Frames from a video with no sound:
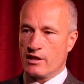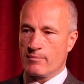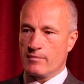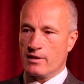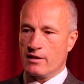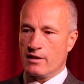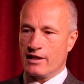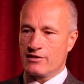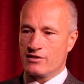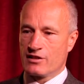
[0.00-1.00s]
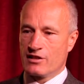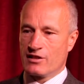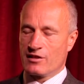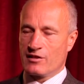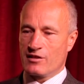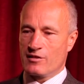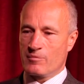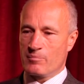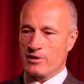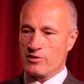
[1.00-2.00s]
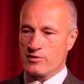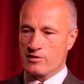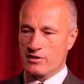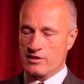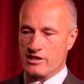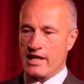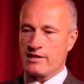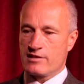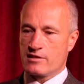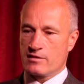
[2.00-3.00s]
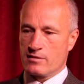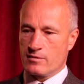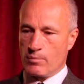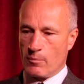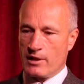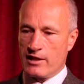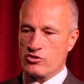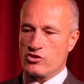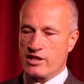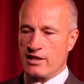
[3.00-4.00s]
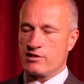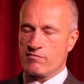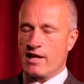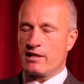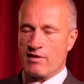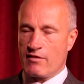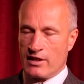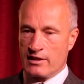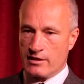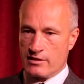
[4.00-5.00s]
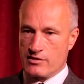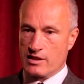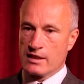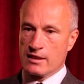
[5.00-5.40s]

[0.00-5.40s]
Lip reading: And because states, populations tend to rally around their leaders